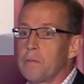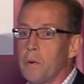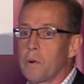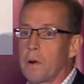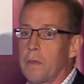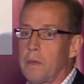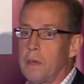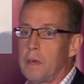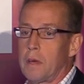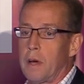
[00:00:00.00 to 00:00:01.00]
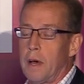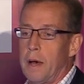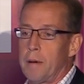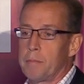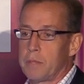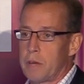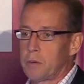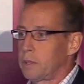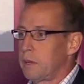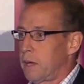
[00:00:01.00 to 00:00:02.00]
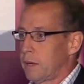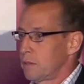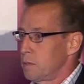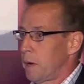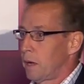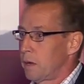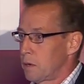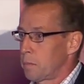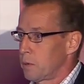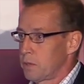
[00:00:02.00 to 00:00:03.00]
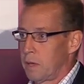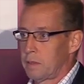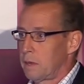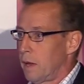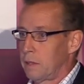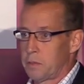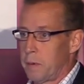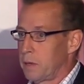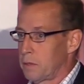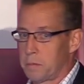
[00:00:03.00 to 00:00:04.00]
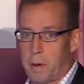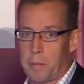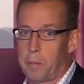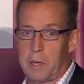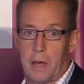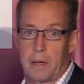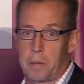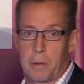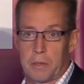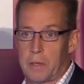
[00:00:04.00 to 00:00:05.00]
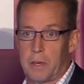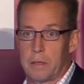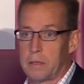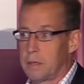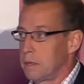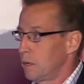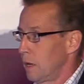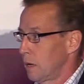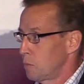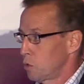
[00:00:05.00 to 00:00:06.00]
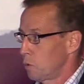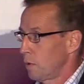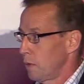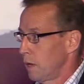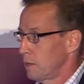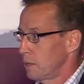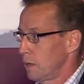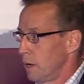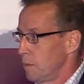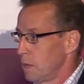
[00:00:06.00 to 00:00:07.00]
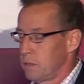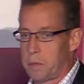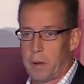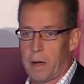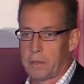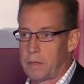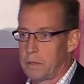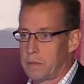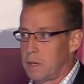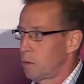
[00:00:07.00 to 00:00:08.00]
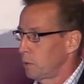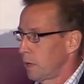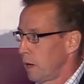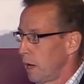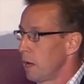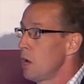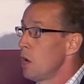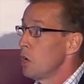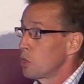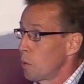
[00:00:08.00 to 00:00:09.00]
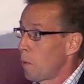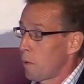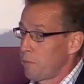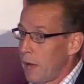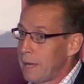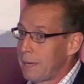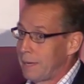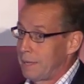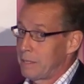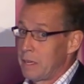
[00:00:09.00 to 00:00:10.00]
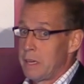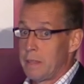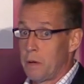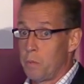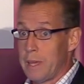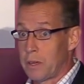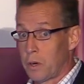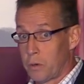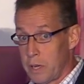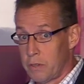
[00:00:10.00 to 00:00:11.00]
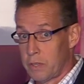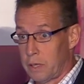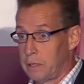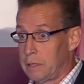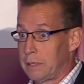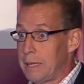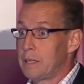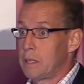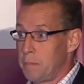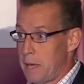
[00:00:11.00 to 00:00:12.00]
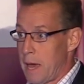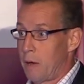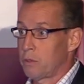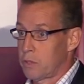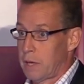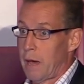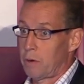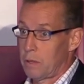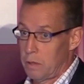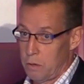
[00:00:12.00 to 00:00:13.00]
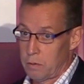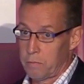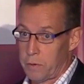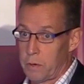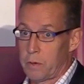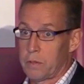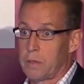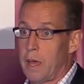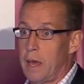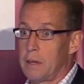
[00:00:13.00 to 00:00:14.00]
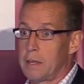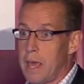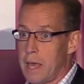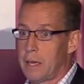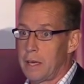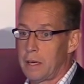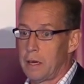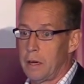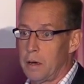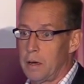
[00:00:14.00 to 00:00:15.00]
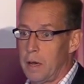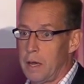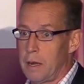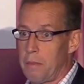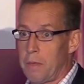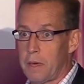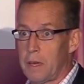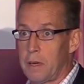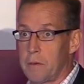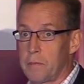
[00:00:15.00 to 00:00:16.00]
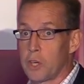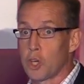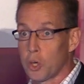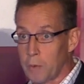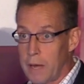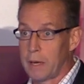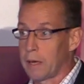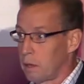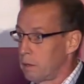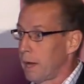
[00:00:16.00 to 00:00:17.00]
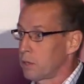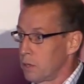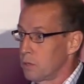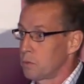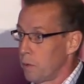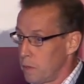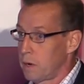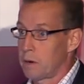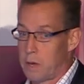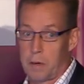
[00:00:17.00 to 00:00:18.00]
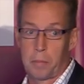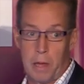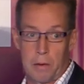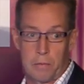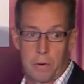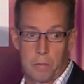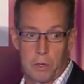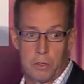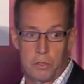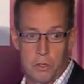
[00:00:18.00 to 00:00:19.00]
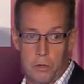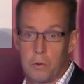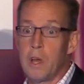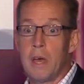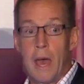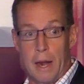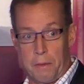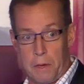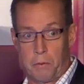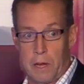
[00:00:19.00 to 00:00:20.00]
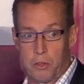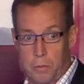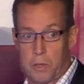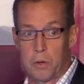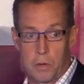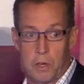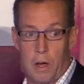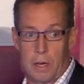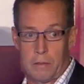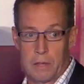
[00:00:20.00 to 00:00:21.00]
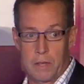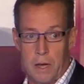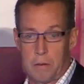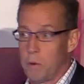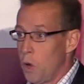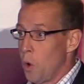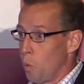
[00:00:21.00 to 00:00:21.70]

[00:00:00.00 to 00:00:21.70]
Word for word: For the central index, it's about 100%. The knowledge base is probably 90%, and I'm sure that Easy Proxy is equally high. So what we're finding is that we increasingly need to be out scouting the universe and taking and thinking of curating collections within our data platform, which is new. And I think, Rachel, when you were talking, that's kind of